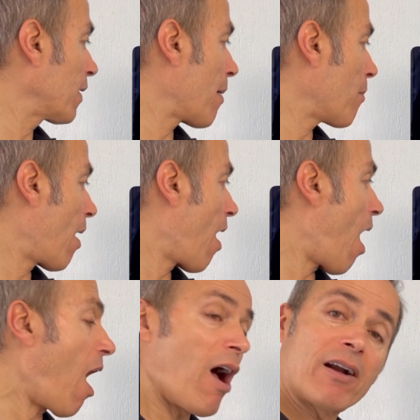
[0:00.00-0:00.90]
them
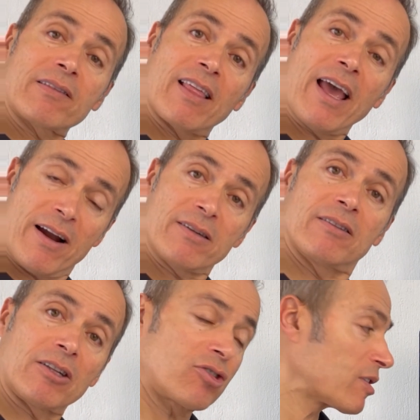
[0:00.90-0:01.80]
are there,
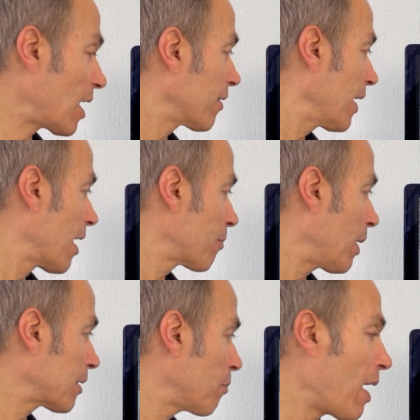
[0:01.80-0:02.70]
nutrients are there,
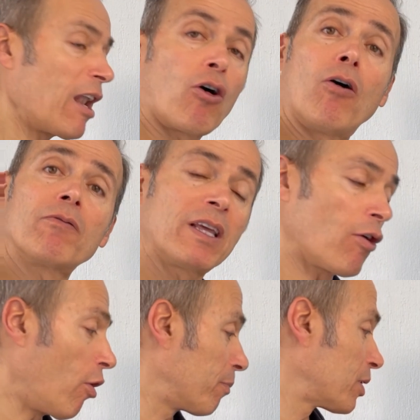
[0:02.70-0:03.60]
but below the
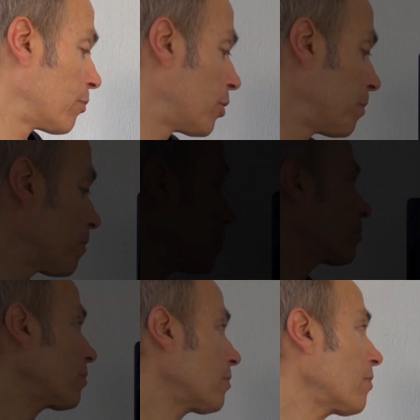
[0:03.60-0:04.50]
optimum.
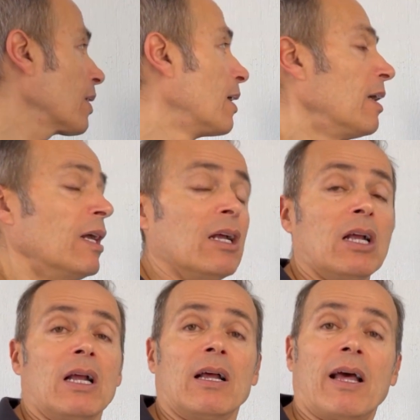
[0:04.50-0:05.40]

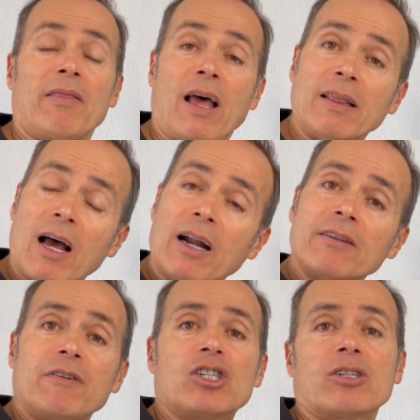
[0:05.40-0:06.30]
And that are the
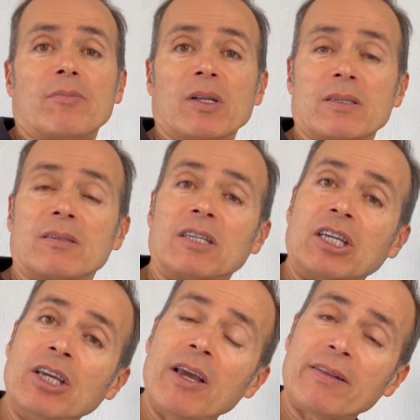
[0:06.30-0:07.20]
vegetables. The
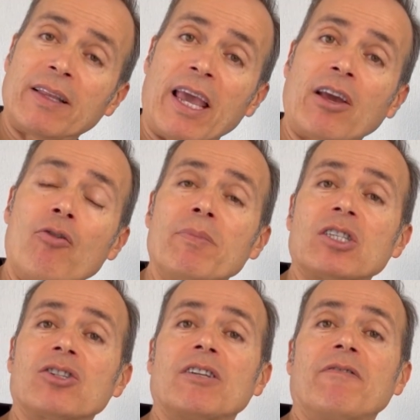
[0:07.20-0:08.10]
key take-home
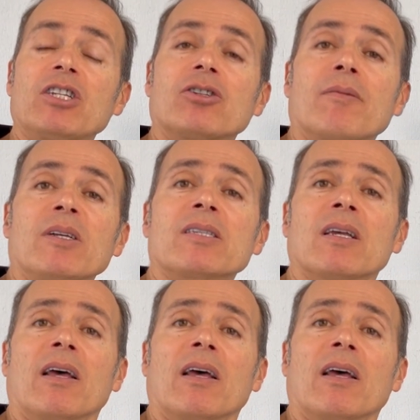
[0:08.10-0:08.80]
message in vegetables,